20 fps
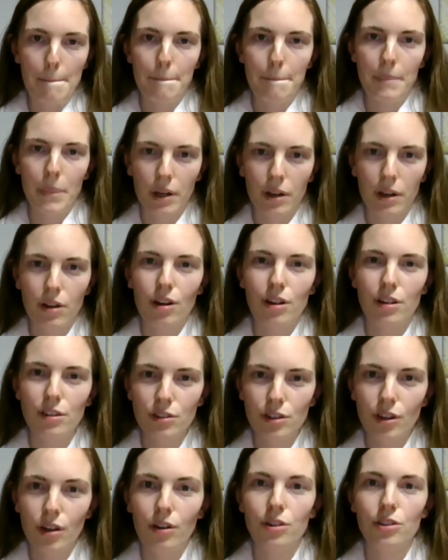But God
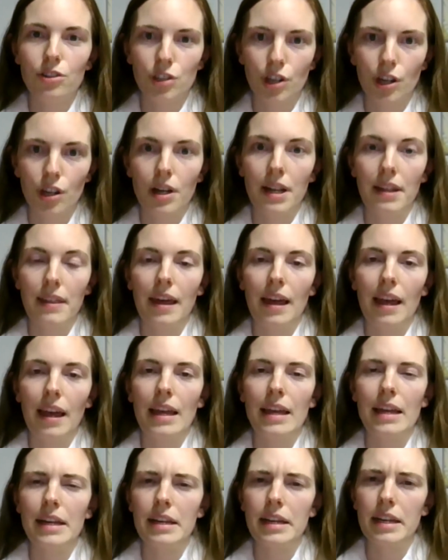told Jonah that
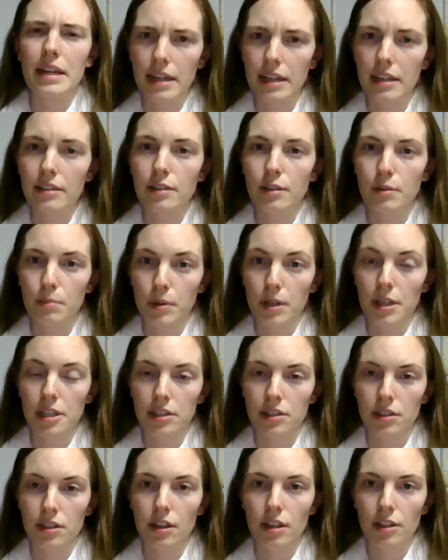he needed to
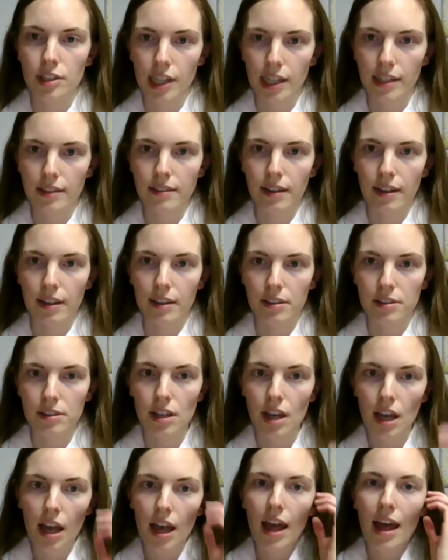preach to the
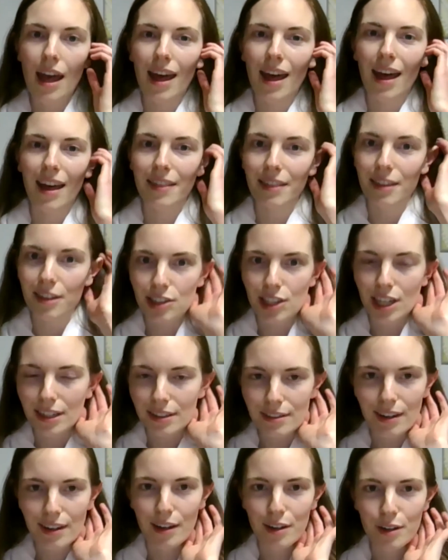Gentiles, and the
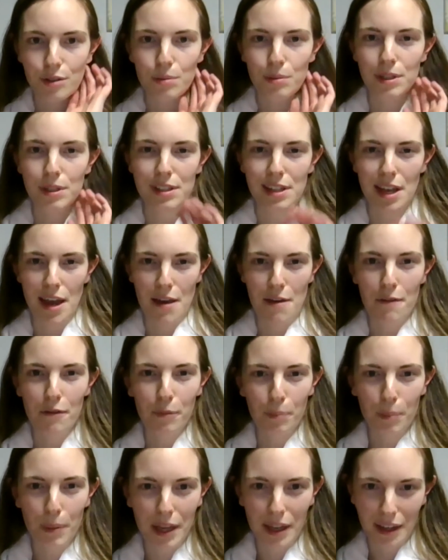Gentiles were saved
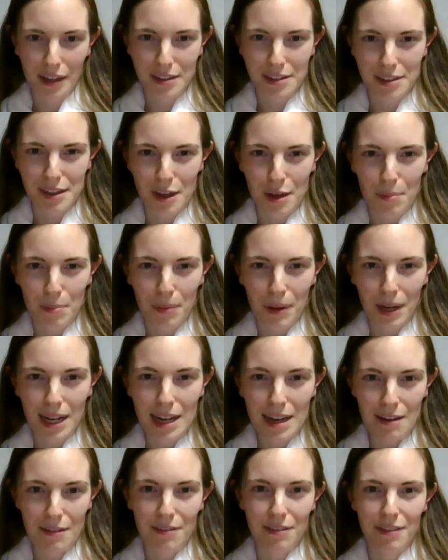because they
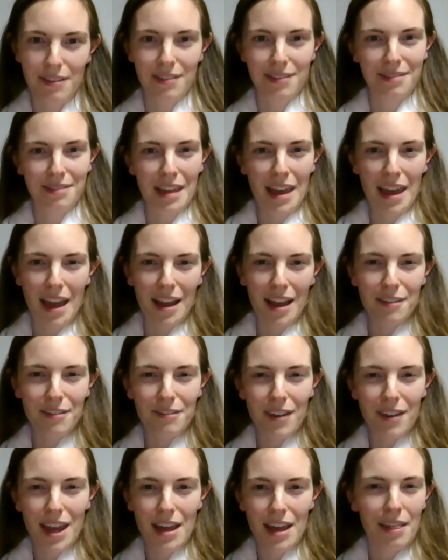believed, they had
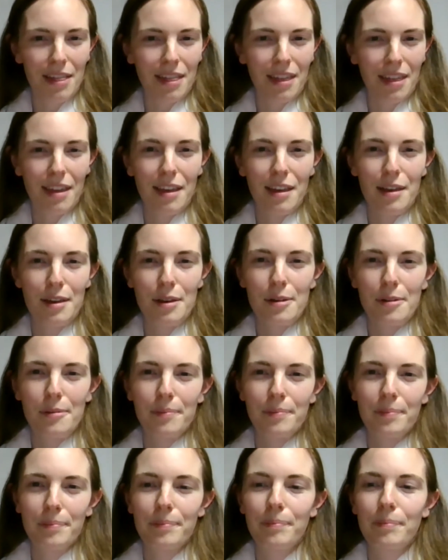faith.
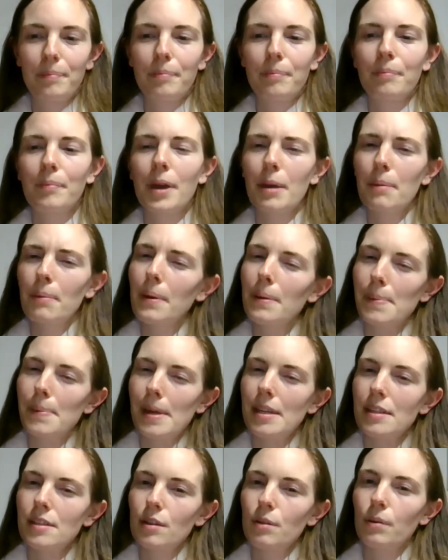Maybe
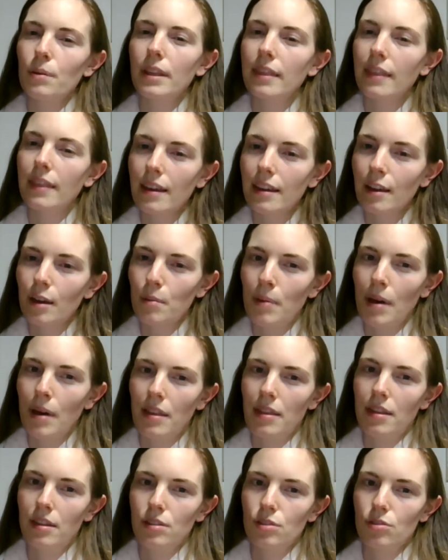Peter would think
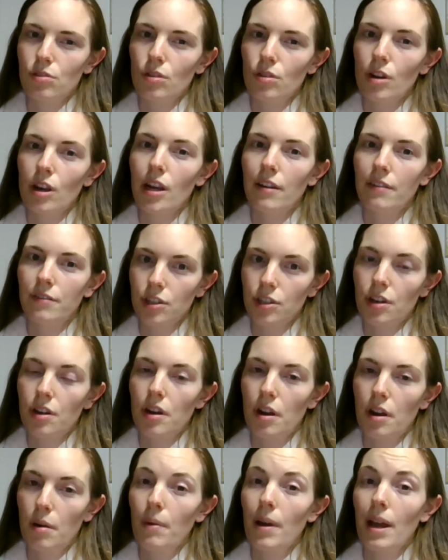about this story of
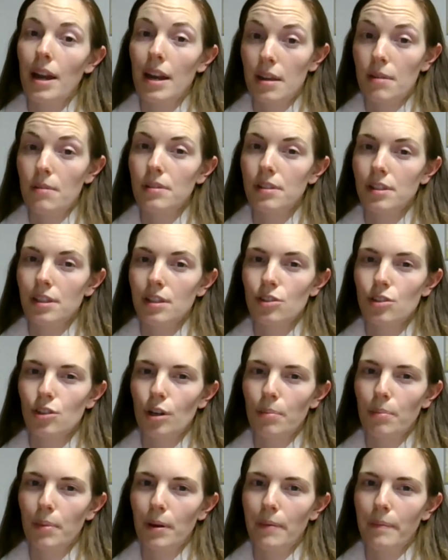Jonah when he was in
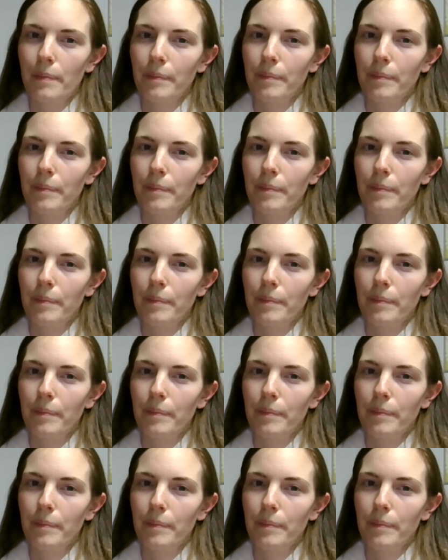Joppa.